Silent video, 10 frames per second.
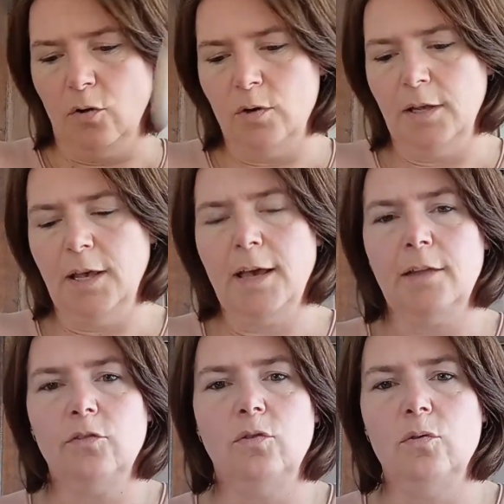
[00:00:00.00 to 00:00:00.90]
only
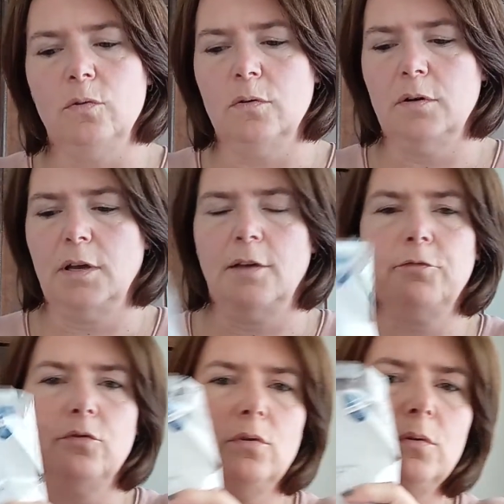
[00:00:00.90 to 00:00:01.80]
have
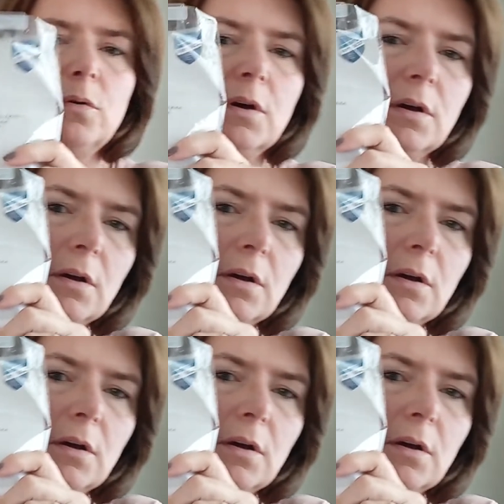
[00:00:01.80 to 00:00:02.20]
to